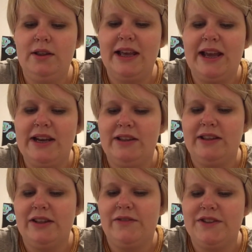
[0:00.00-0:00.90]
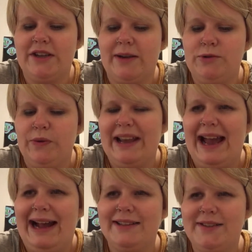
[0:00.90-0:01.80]
like anything that feels like I'm chewing
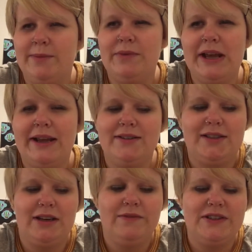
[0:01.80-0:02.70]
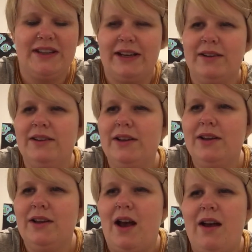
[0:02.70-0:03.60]
at something instead of just like
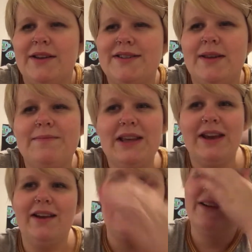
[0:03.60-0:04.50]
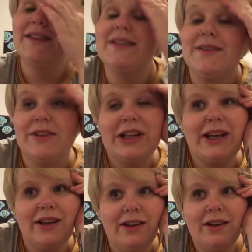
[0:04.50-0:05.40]
on something. Oh, that's a
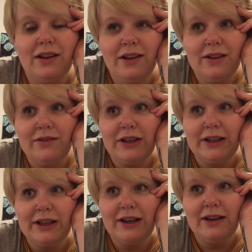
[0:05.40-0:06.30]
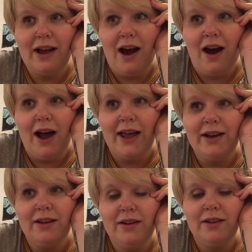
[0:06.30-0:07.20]
really, really odd